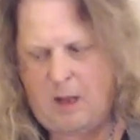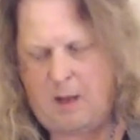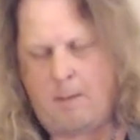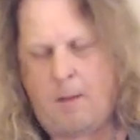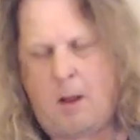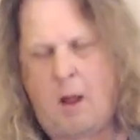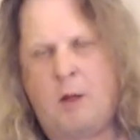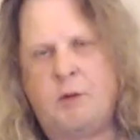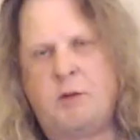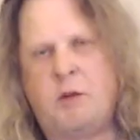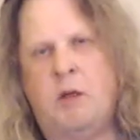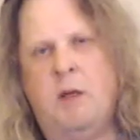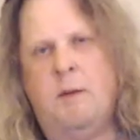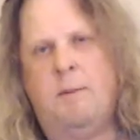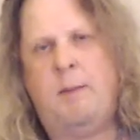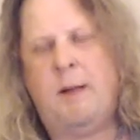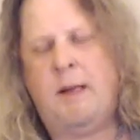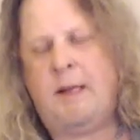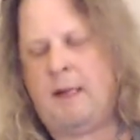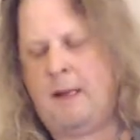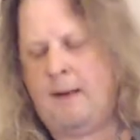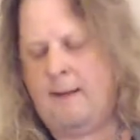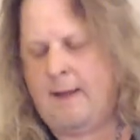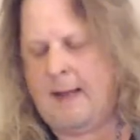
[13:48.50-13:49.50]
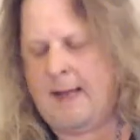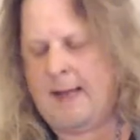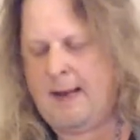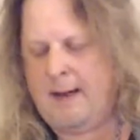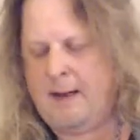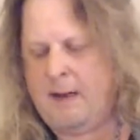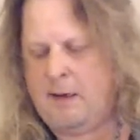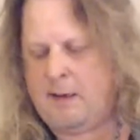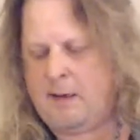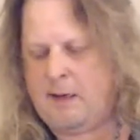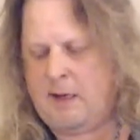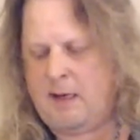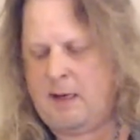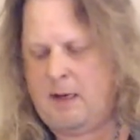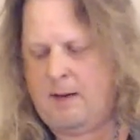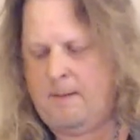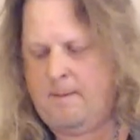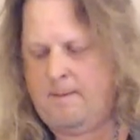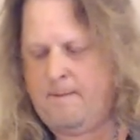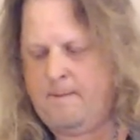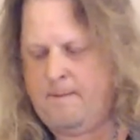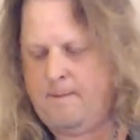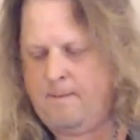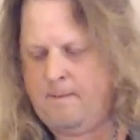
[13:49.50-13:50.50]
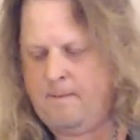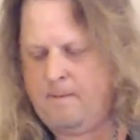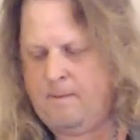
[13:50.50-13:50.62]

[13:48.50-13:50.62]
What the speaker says: I'm alternate picking that. It's the